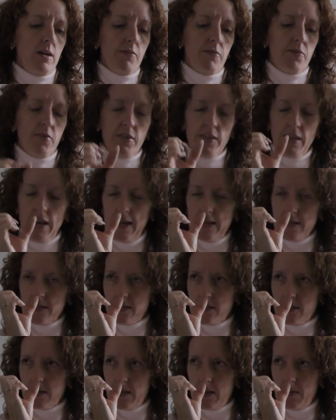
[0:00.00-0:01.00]
for the
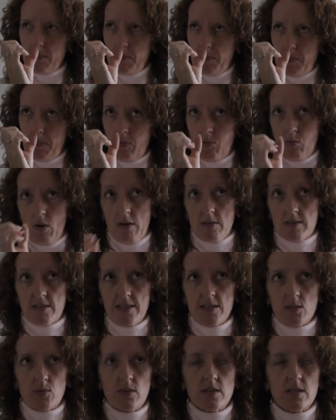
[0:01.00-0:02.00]
last, well,
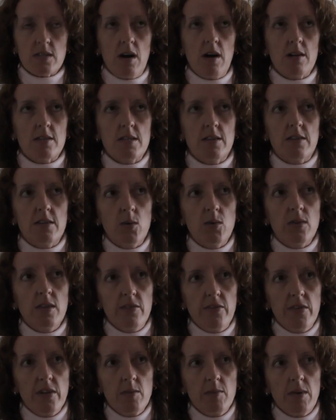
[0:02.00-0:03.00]
since we started doing the
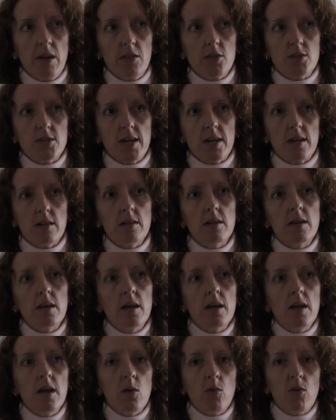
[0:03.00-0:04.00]
filming on the channel,
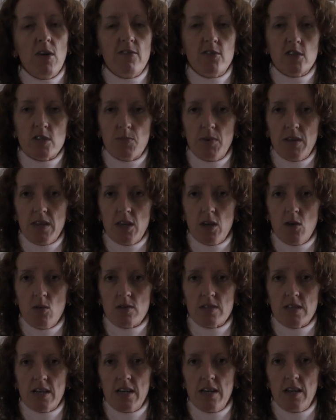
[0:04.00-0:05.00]
we've just been
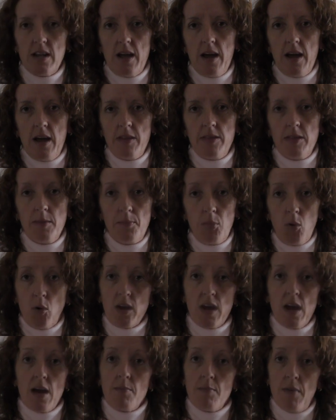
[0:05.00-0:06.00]
using the
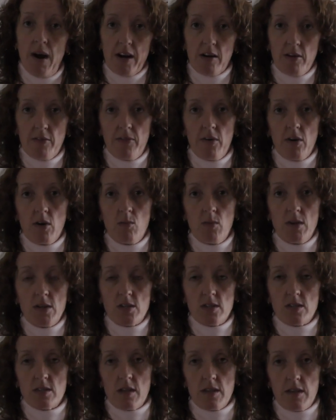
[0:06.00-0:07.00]
Boya microphone,
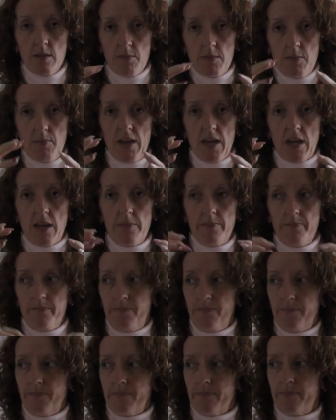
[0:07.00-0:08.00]
which is like the big...
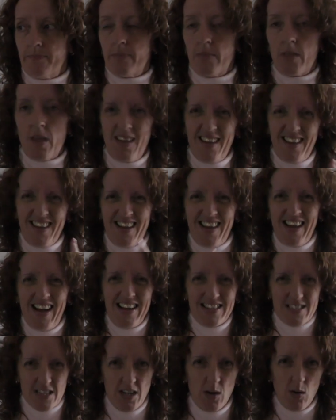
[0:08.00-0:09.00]

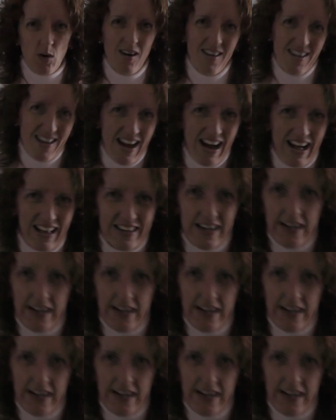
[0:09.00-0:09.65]
Do you know what? I'll